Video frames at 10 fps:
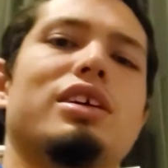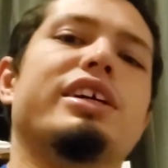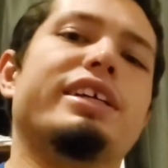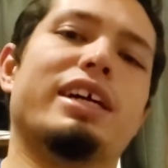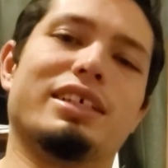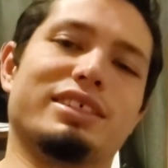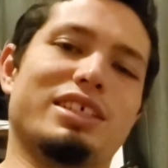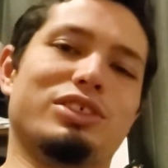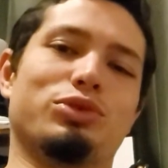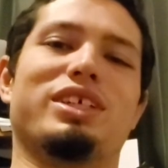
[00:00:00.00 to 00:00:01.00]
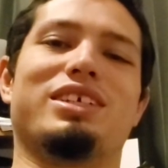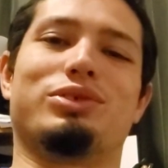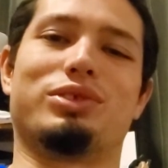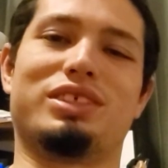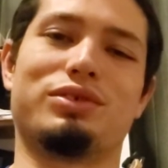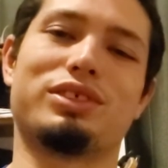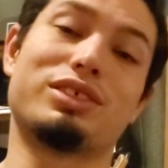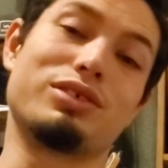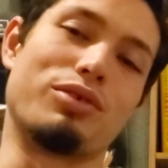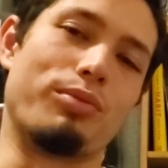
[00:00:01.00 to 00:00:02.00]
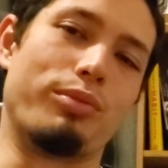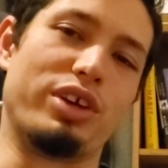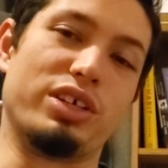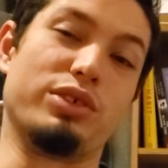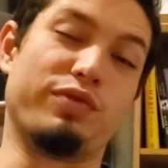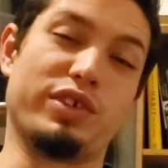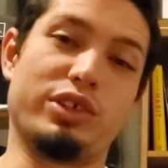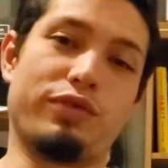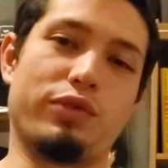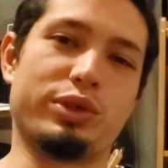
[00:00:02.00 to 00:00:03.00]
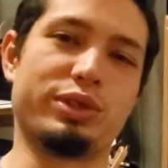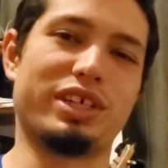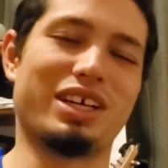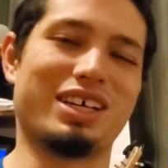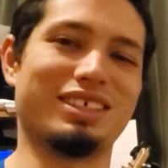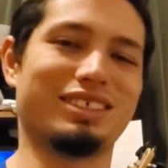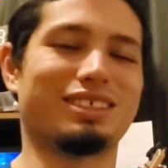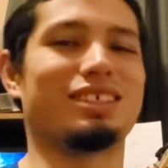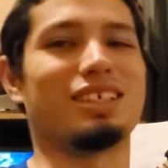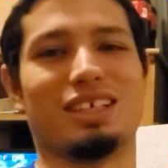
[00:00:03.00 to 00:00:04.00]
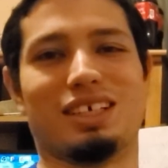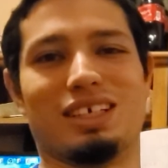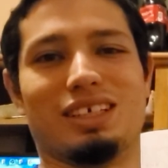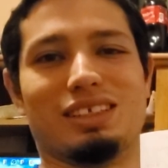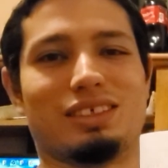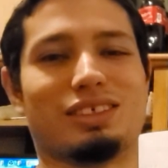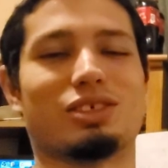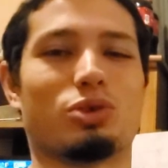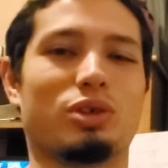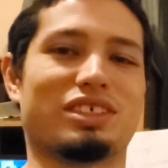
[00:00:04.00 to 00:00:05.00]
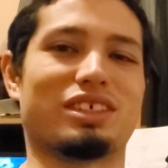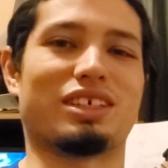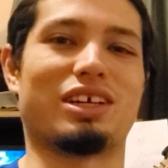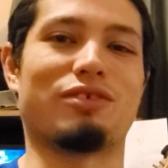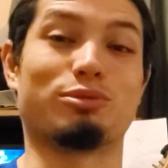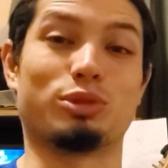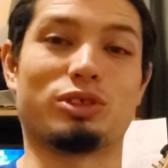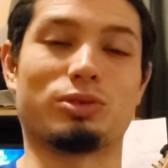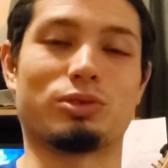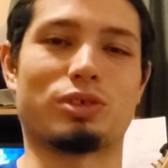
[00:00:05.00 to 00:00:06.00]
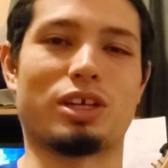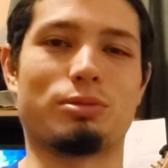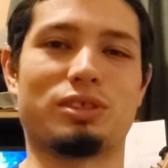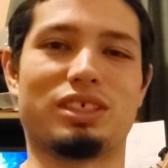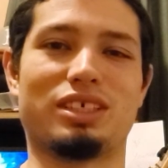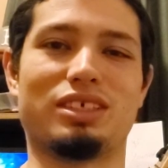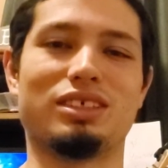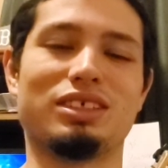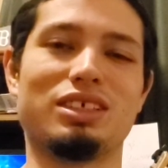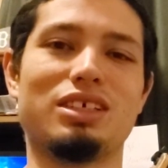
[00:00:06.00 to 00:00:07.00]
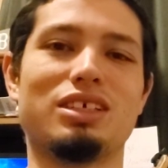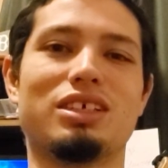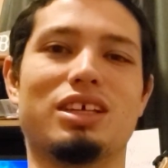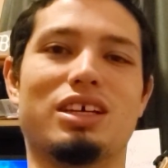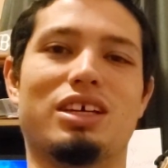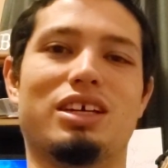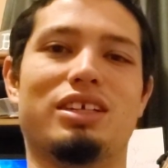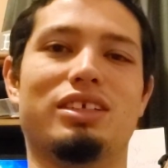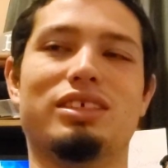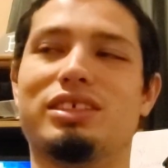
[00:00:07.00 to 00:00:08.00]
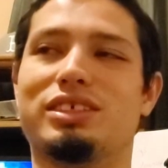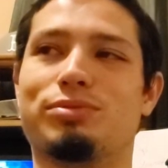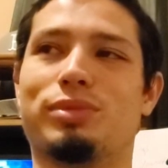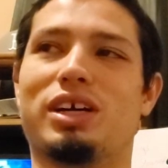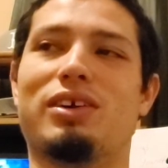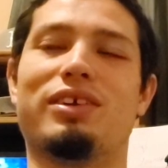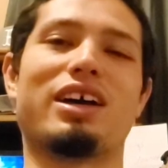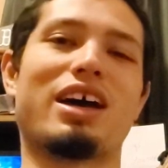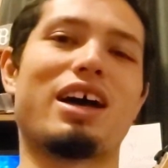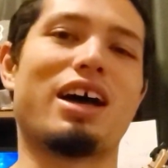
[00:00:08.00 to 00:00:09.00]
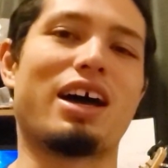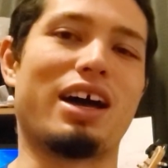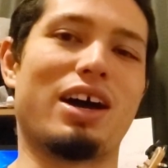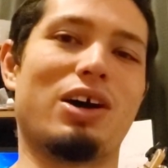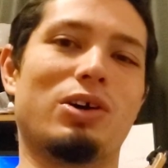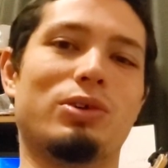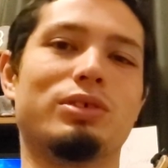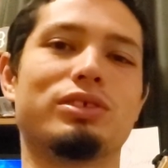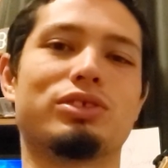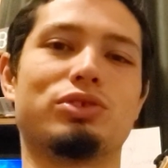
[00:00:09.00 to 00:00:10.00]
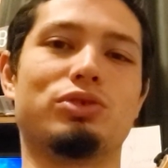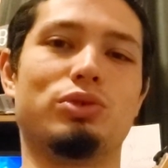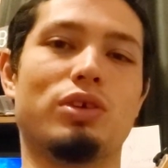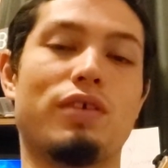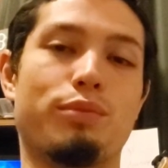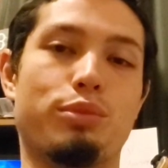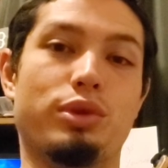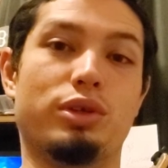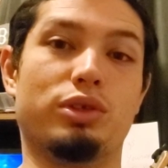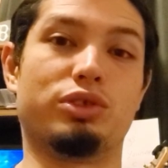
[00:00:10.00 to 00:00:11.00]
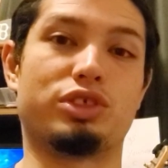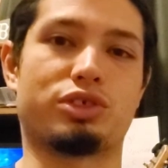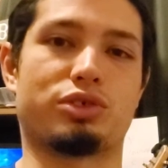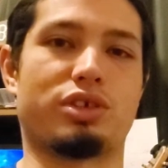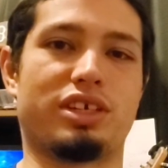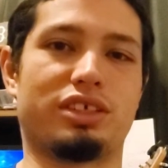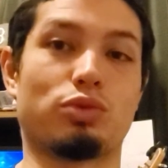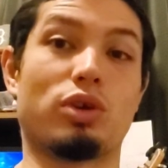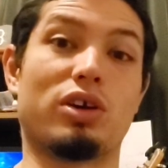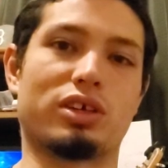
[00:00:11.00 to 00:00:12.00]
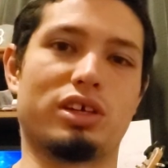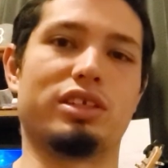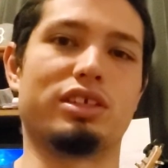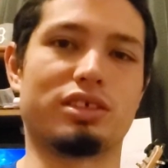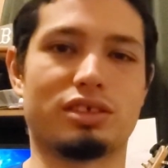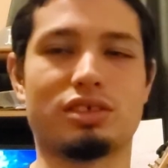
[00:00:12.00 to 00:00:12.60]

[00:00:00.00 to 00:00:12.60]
Hey guys, Andrew with AndrewLifts, brand new video for you guys, and this is a question I got from a subscriber today, and it's about how to build strength while cutting.